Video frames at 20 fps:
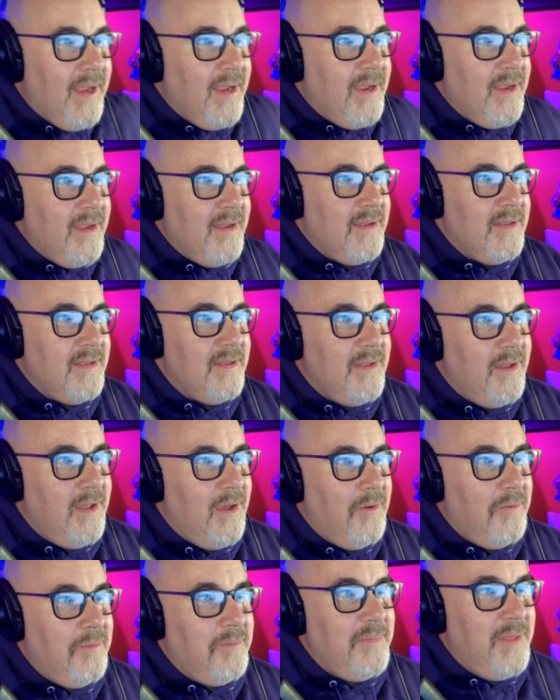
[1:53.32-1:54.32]

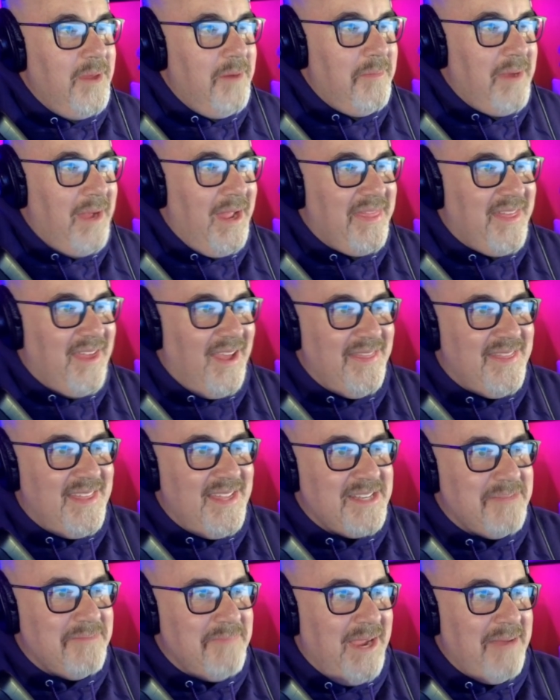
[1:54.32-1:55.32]
Nope. I thought
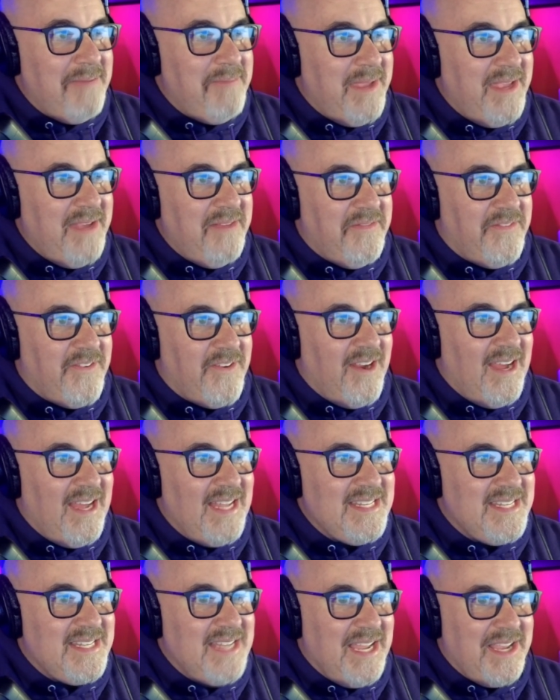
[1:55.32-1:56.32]
this might be it for a hot
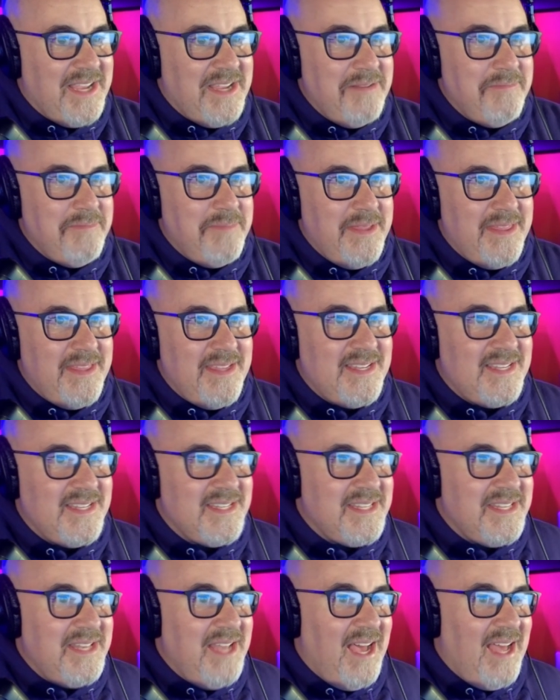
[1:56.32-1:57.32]
second, but this
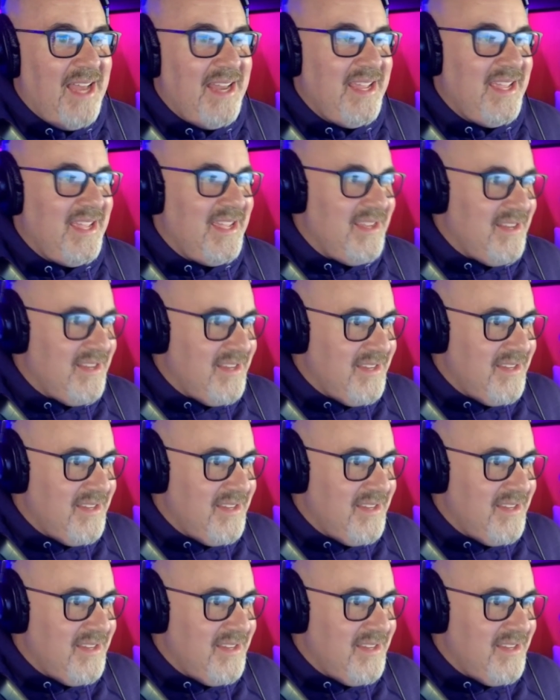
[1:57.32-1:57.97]
is not it.